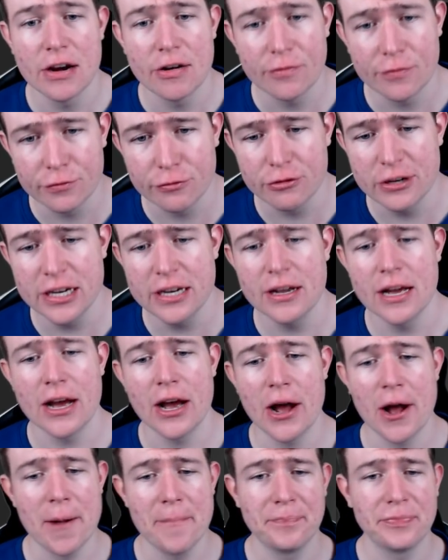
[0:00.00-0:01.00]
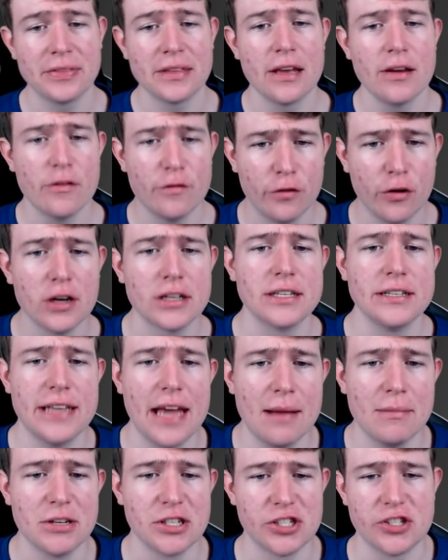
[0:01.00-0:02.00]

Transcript: 30 damage.